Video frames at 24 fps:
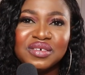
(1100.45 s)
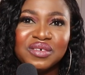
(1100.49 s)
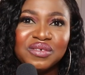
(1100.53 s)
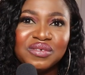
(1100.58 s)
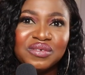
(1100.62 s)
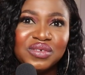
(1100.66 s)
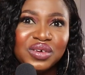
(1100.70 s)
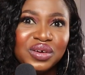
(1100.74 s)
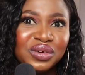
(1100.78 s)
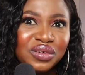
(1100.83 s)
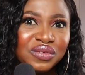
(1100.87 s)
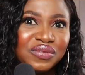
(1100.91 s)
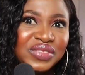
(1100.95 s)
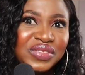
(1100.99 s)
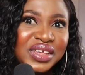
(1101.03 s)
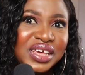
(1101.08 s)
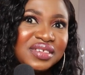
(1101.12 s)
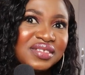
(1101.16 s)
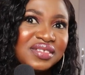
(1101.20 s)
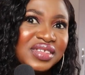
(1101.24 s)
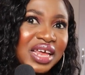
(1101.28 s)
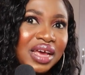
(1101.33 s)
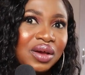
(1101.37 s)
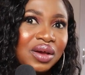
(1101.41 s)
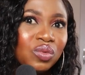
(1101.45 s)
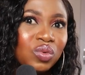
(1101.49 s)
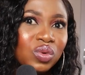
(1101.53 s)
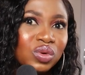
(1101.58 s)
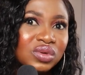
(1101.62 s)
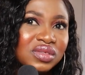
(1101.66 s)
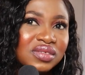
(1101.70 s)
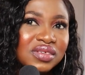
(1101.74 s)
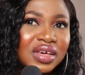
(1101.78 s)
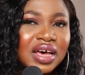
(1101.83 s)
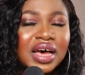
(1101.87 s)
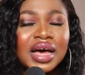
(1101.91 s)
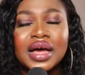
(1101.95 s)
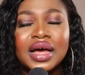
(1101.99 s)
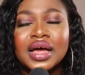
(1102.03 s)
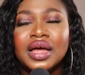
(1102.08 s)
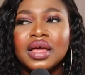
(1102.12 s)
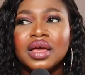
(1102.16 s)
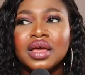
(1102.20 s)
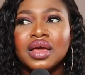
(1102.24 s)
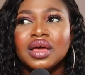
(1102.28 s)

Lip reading: of a lot of things like water.